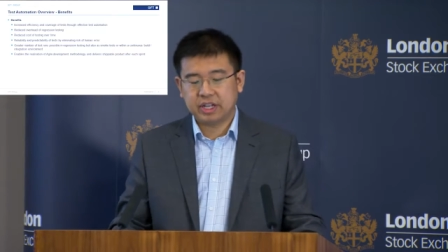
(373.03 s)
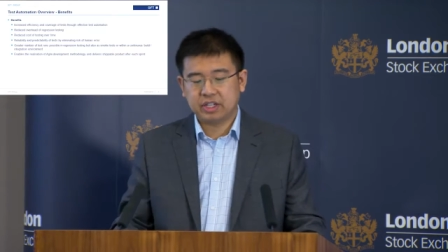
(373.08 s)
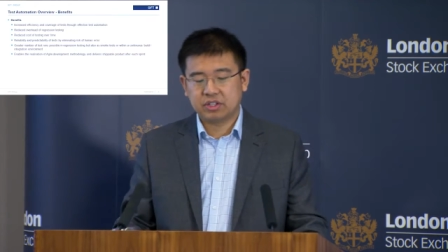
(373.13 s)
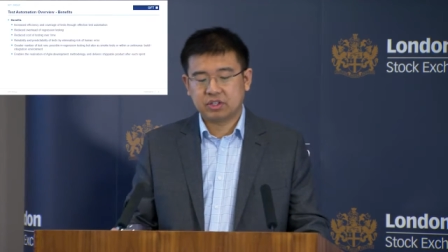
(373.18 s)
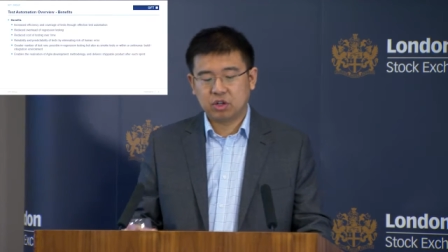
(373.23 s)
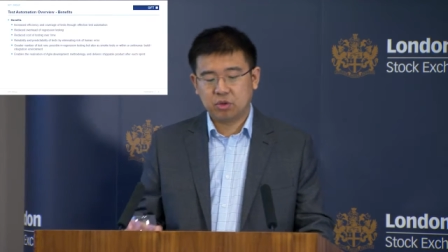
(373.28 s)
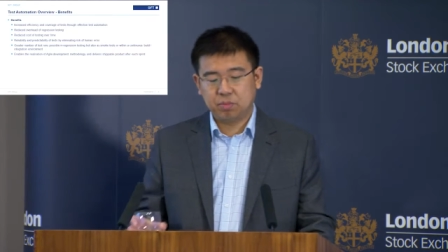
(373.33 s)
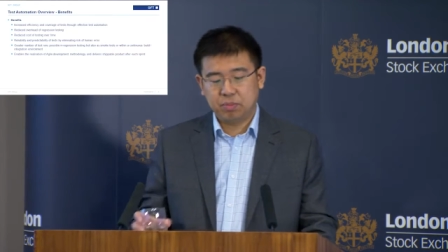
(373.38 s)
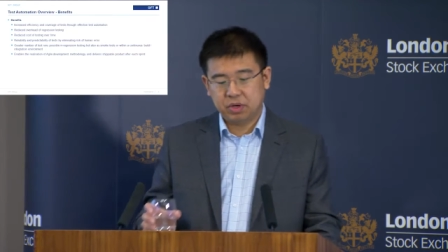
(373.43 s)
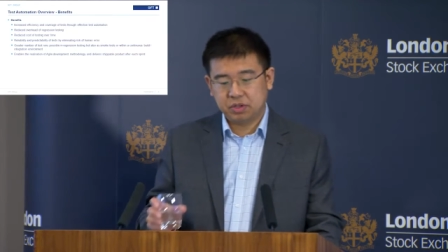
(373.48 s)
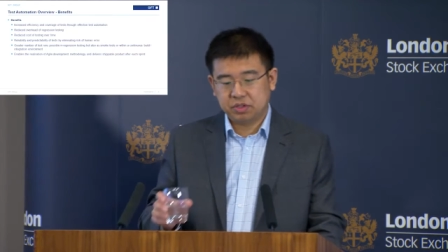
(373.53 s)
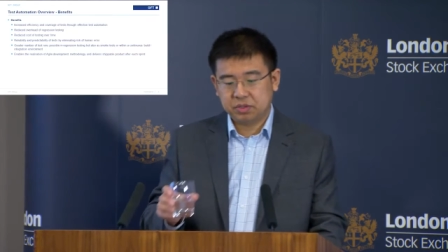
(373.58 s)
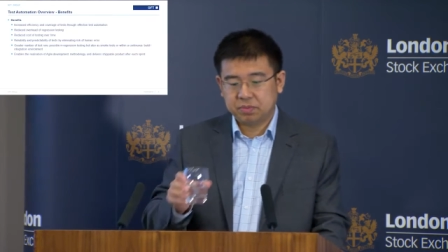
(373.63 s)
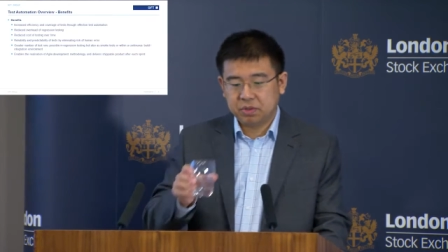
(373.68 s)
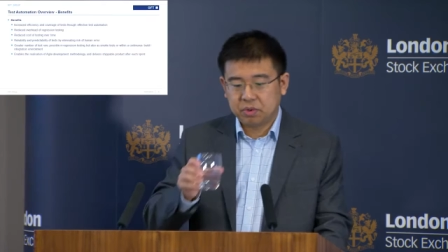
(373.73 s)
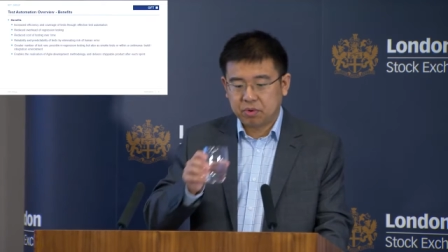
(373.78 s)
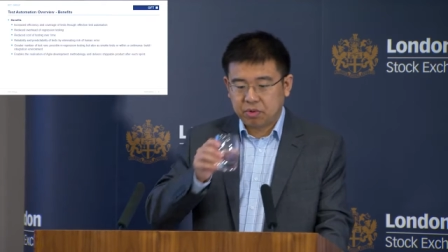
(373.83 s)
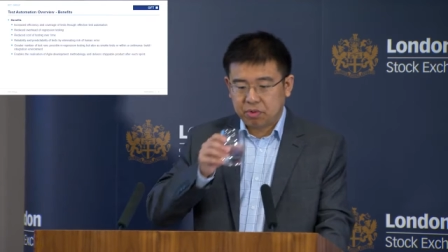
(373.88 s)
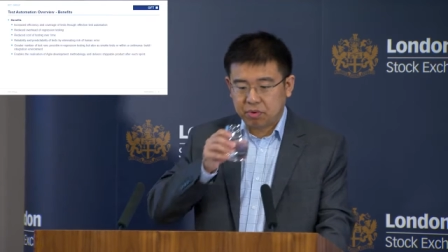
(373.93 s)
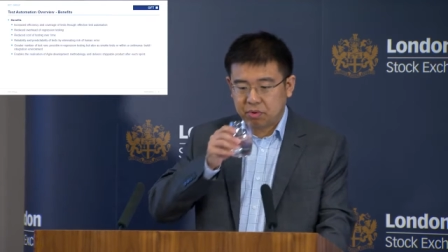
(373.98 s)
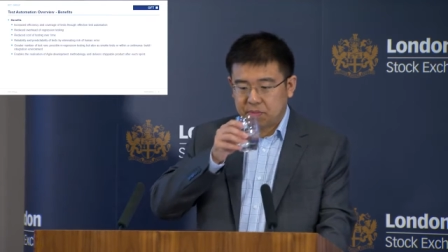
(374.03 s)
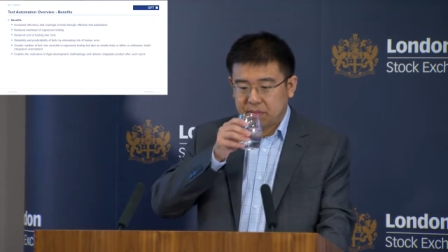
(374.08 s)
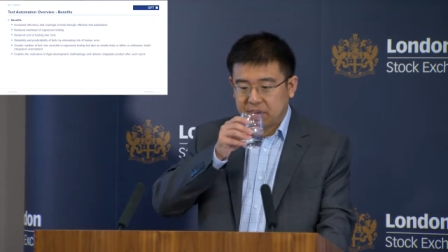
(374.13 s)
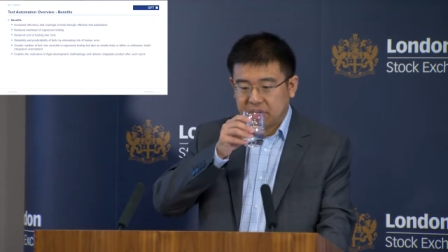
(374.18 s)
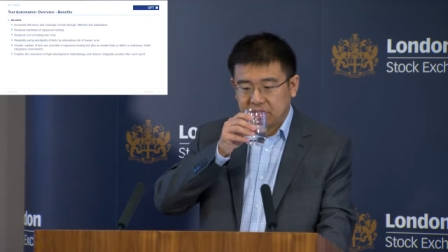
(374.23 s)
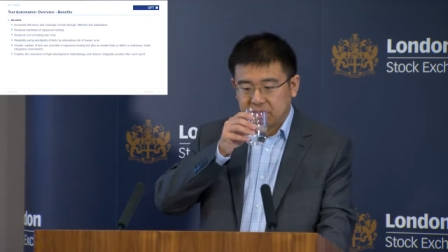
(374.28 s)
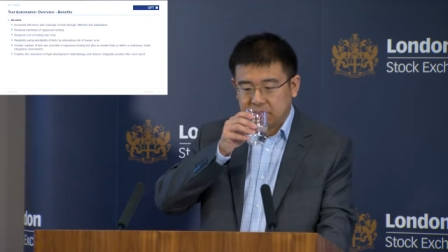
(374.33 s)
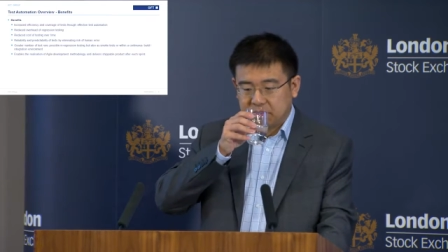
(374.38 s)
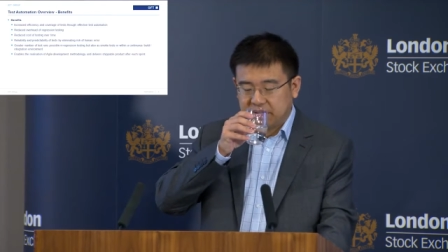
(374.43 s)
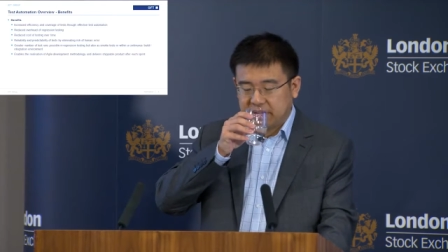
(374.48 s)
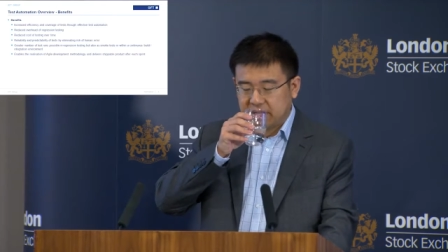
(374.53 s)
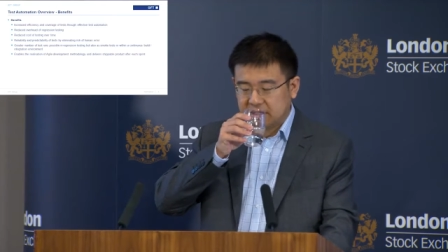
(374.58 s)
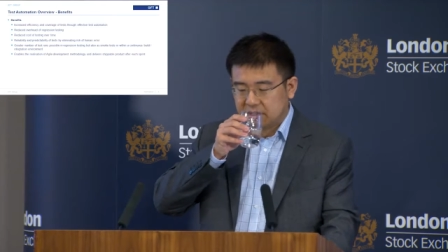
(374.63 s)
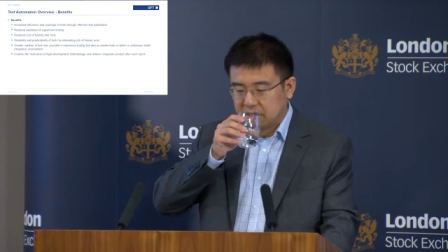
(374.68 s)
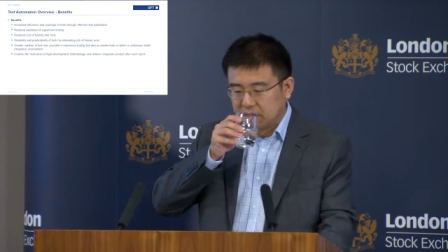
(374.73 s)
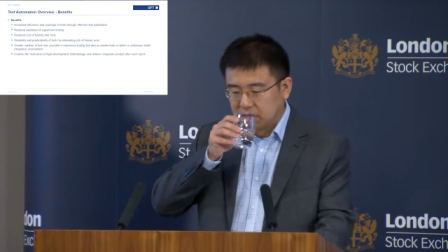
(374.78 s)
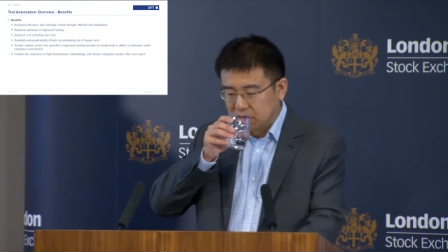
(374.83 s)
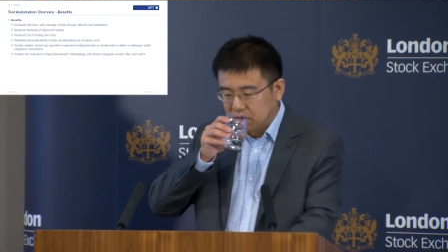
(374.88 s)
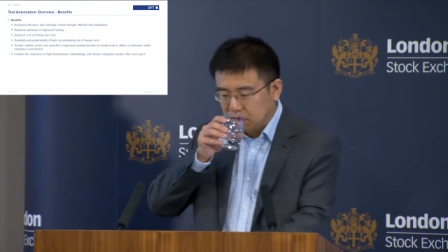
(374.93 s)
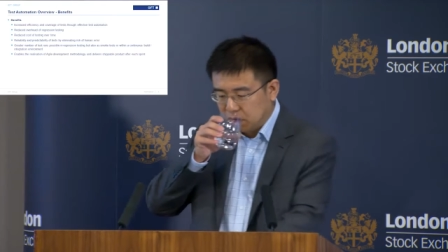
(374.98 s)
Is not possible through manual testing.